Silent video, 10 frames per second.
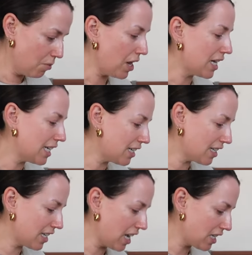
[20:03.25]
but I needed
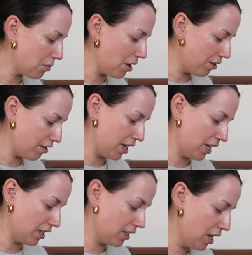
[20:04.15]
to get some other
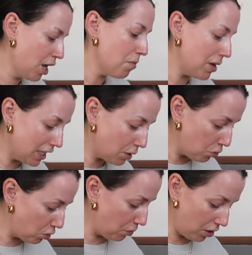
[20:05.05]
things, mainly
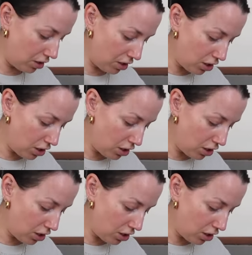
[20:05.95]
sports bras.